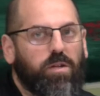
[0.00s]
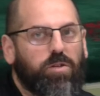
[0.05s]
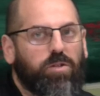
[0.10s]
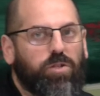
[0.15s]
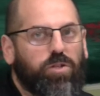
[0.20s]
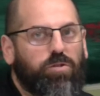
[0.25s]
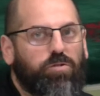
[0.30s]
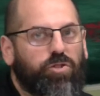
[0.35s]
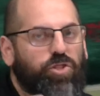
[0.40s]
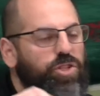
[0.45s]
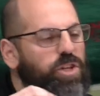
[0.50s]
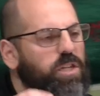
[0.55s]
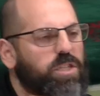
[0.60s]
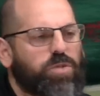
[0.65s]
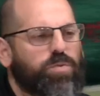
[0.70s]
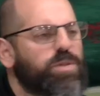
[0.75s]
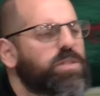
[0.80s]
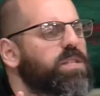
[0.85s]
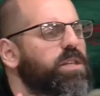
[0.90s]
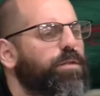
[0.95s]
to just
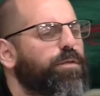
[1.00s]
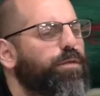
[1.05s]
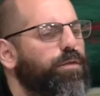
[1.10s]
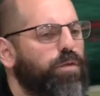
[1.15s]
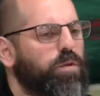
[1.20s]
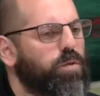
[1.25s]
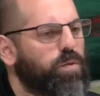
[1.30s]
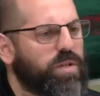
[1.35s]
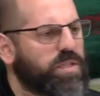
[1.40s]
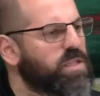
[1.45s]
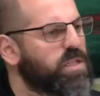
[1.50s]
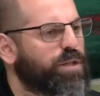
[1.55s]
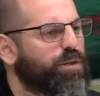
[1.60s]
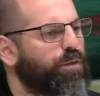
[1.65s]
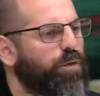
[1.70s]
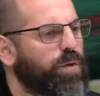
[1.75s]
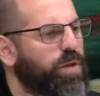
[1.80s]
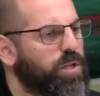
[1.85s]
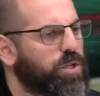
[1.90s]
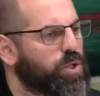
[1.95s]
resist
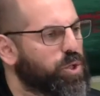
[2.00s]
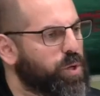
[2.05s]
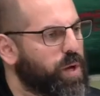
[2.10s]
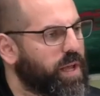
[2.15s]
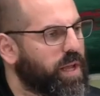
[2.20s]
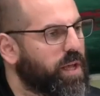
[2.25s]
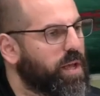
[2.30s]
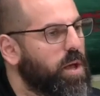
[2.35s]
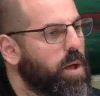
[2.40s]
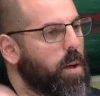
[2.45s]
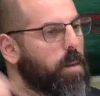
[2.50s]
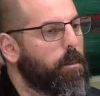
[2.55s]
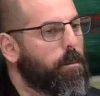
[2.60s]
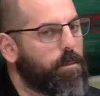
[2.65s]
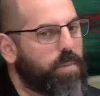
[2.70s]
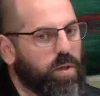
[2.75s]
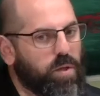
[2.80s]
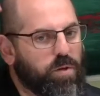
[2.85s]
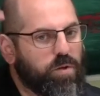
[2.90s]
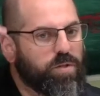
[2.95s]
food and drink
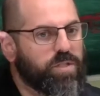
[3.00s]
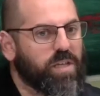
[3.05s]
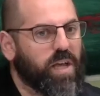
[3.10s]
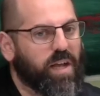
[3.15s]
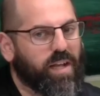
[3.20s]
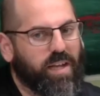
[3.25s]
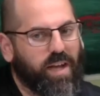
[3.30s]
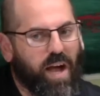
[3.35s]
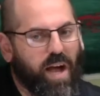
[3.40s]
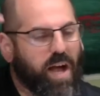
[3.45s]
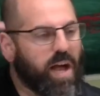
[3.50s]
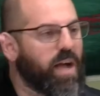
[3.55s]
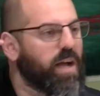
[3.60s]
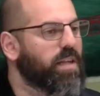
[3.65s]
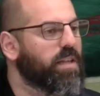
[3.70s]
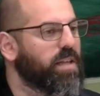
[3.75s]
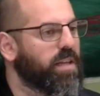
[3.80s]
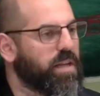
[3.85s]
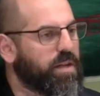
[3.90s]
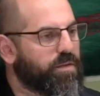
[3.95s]
builds a
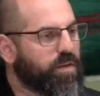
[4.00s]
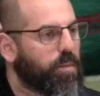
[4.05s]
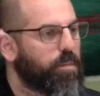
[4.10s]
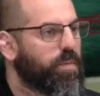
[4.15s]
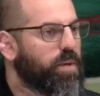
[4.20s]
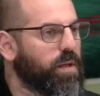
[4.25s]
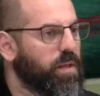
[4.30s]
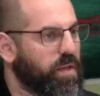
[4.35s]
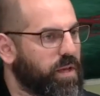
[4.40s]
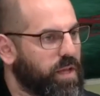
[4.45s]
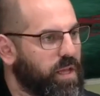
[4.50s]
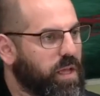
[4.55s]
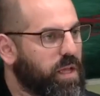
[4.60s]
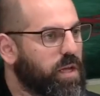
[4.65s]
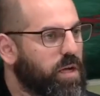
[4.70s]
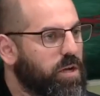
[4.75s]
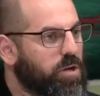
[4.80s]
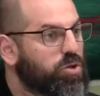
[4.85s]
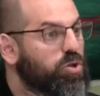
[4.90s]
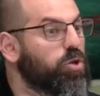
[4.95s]
cognitive ability
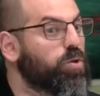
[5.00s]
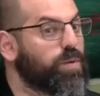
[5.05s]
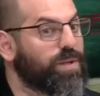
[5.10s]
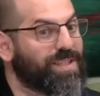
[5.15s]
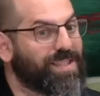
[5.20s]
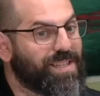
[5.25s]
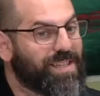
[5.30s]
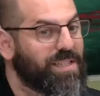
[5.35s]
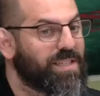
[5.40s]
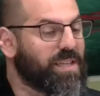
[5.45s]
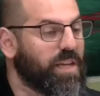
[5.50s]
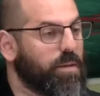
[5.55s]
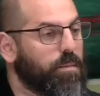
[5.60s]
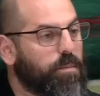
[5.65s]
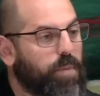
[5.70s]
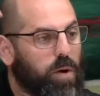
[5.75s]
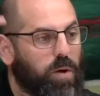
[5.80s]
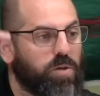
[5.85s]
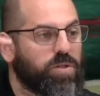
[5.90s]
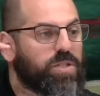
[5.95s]
to resist
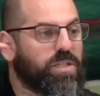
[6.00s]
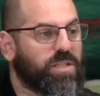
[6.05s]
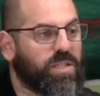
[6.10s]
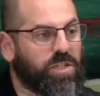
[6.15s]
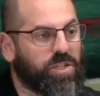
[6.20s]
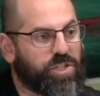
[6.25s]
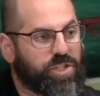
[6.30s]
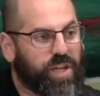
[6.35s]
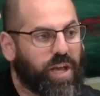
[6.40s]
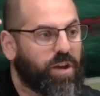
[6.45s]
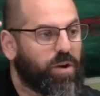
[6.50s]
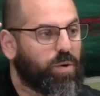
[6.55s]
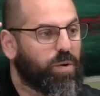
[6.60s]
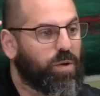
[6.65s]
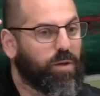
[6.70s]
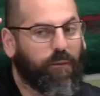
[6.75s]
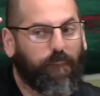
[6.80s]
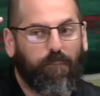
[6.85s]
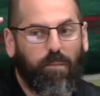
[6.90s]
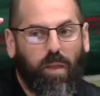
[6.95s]
impulses in general,
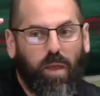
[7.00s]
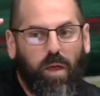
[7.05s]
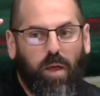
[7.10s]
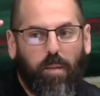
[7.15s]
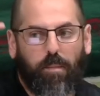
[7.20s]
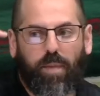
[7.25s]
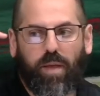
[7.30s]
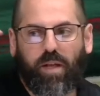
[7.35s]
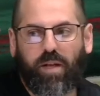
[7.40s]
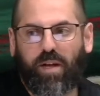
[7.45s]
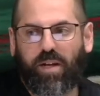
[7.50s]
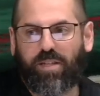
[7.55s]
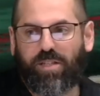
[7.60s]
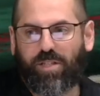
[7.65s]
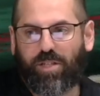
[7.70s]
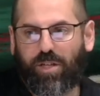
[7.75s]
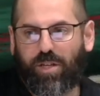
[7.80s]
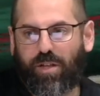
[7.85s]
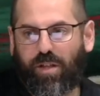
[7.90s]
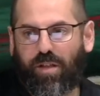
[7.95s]
because
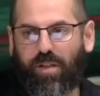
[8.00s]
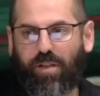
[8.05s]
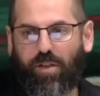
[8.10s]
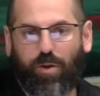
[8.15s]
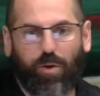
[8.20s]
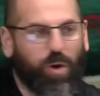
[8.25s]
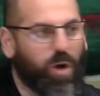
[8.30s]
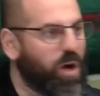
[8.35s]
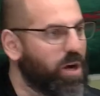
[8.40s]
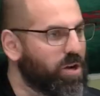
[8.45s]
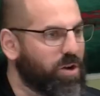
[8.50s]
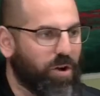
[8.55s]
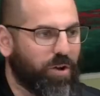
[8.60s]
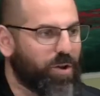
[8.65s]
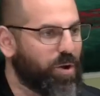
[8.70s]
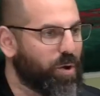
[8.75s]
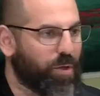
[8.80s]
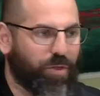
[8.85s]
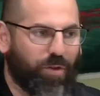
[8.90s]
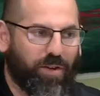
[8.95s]
your hunger and
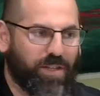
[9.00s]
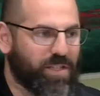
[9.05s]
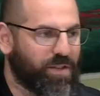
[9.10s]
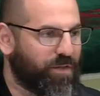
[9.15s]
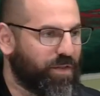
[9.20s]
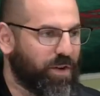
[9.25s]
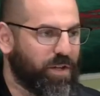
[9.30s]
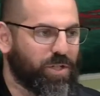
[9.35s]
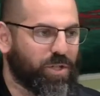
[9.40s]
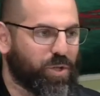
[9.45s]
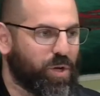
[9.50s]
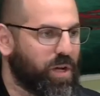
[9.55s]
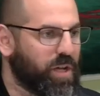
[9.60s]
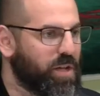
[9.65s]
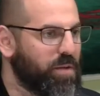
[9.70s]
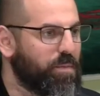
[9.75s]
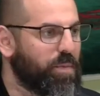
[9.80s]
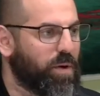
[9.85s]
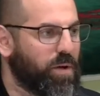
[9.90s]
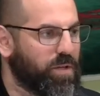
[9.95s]
your thirst is a very strong
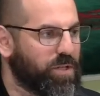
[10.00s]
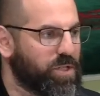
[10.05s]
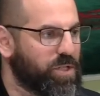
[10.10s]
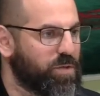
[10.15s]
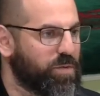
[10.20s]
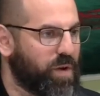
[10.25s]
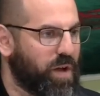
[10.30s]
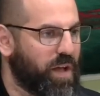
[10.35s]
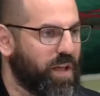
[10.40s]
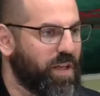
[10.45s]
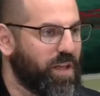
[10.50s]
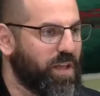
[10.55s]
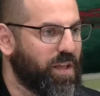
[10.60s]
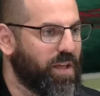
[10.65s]
impulse, right?